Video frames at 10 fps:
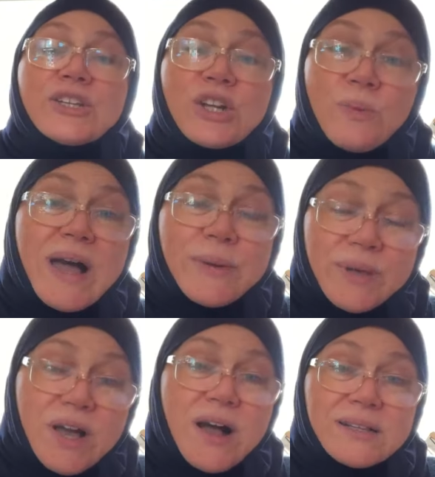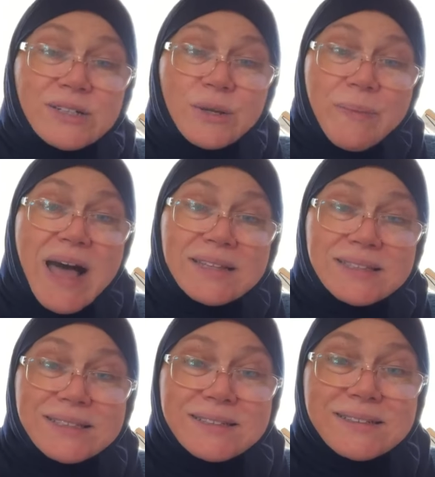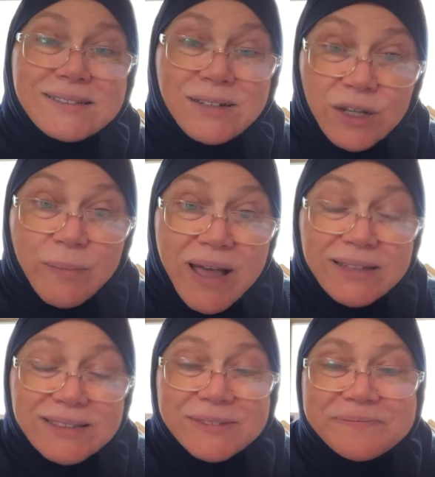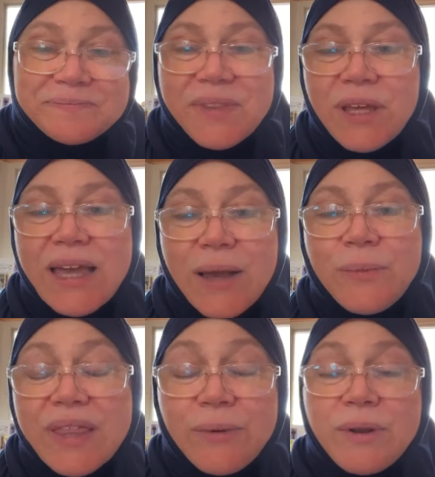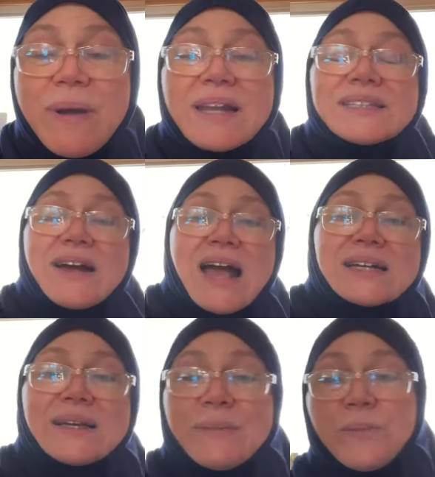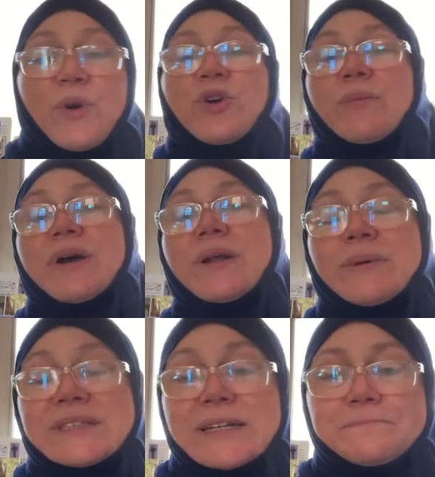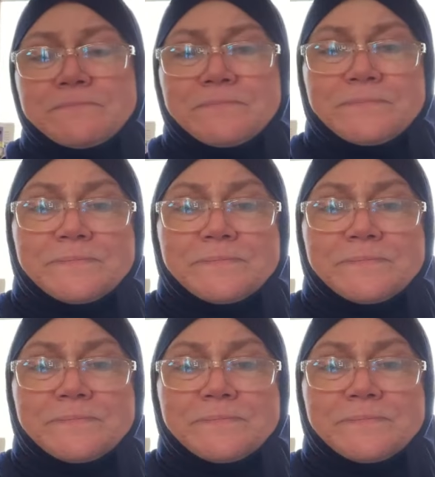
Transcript: You know why we called Ribaat is our academic program at Rabata.